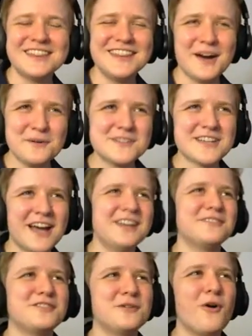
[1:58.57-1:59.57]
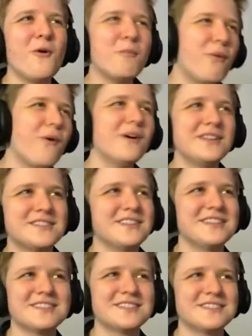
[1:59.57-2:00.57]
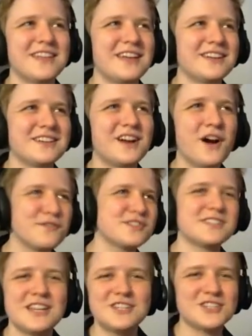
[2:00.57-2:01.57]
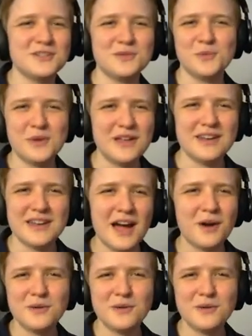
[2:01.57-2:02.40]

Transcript: that was kind of the whole point of this like conversation and, and how